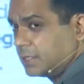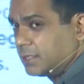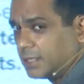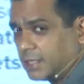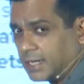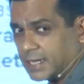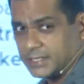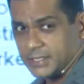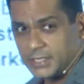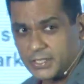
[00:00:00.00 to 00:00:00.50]

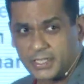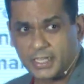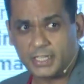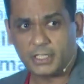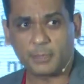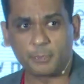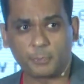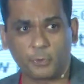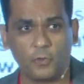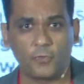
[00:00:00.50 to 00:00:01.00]
As they say, the
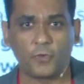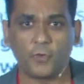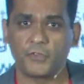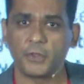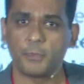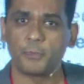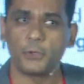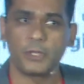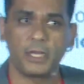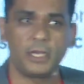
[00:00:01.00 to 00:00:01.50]
proof of the
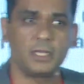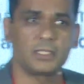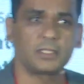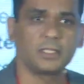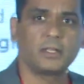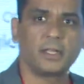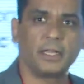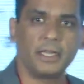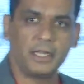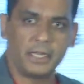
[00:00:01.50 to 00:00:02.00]
pudding is in
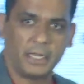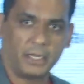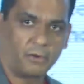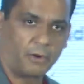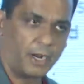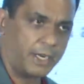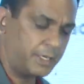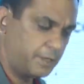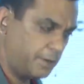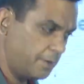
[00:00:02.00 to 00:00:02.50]
the eating,
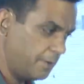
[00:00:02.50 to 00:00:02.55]
right?